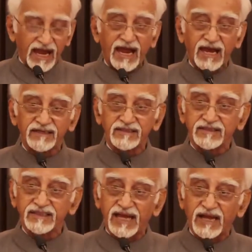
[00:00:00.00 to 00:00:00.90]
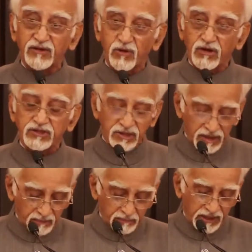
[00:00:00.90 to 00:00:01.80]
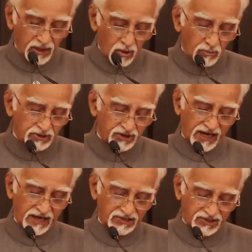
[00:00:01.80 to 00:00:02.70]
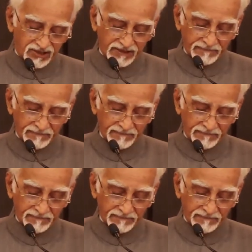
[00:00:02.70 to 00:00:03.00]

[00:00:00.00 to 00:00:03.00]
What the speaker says: and cannot be homogenized.